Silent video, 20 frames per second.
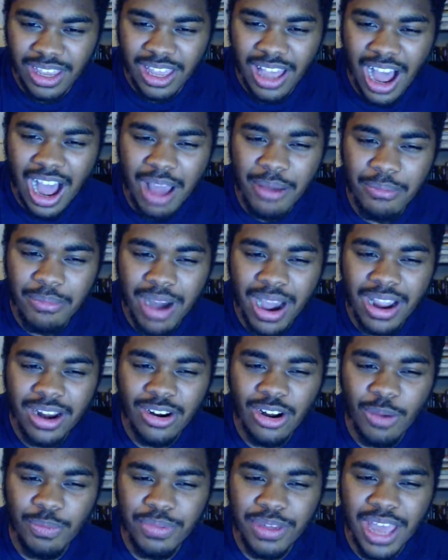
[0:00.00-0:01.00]
I might
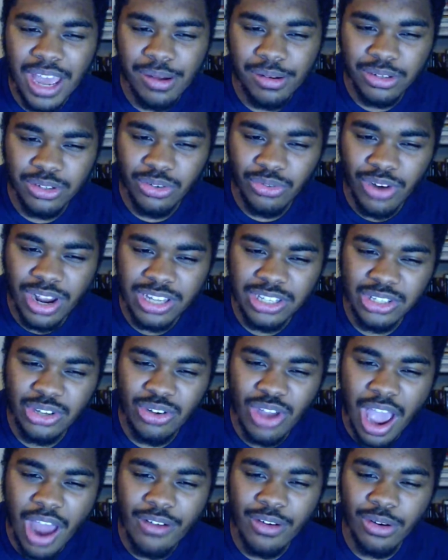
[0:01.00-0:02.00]
not be able to
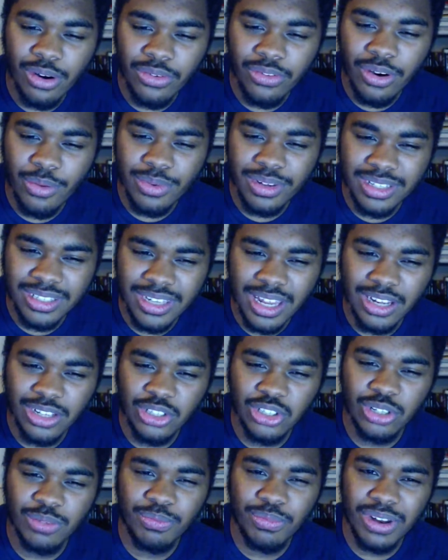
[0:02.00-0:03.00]
rescue everyone from
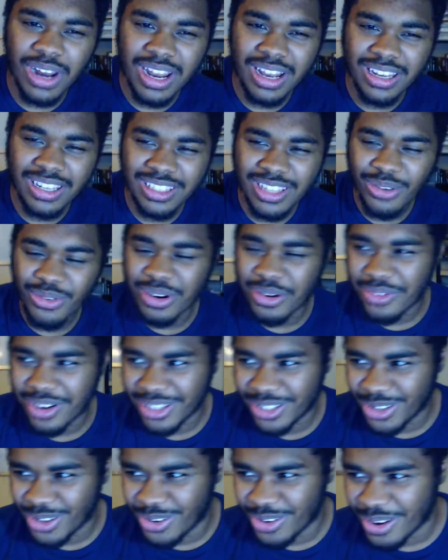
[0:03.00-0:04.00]
extinction, but at least I want to
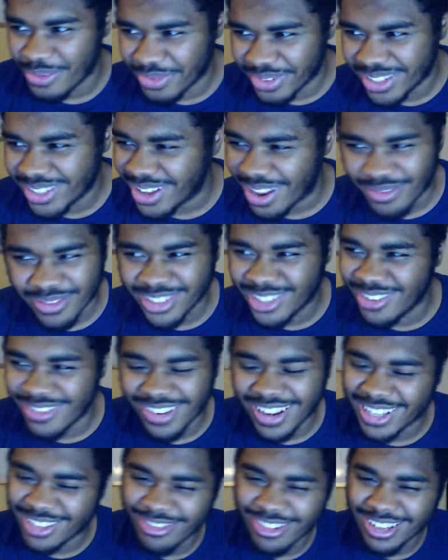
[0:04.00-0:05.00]
rescue you. I'm assuming
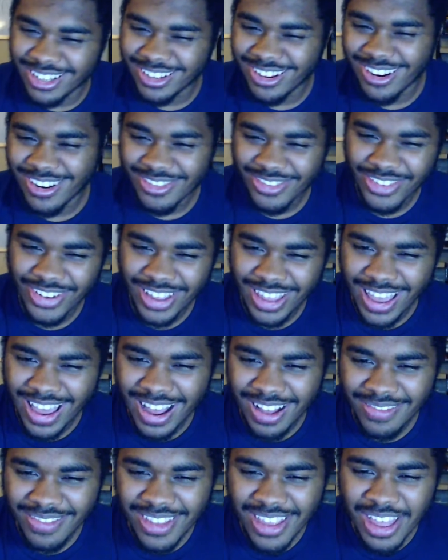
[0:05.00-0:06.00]
that's where he's going for it,
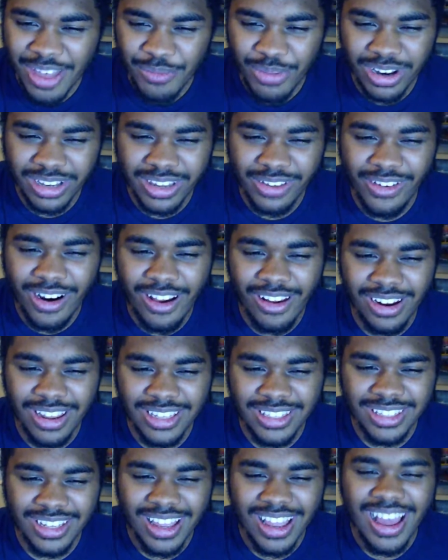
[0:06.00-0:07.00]
yeah. But at the very
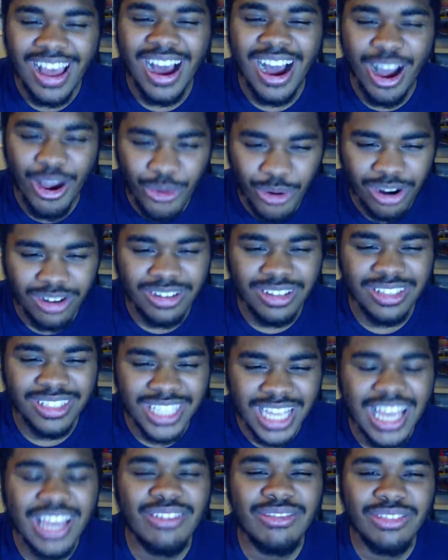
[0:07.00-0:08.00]
least, I want to
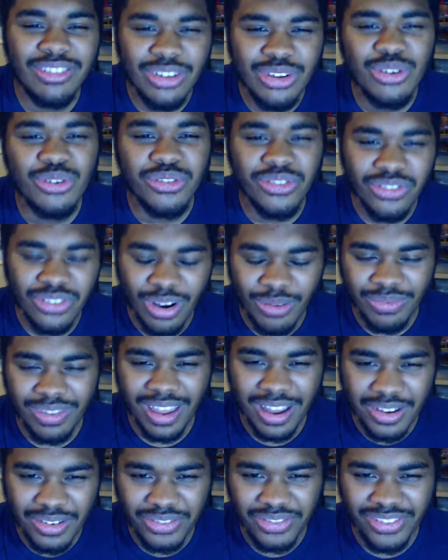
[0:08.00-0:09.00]
save you from
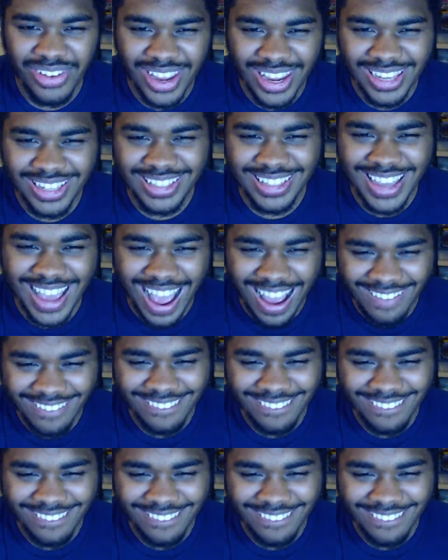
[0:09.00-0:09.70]
that fate, yeah.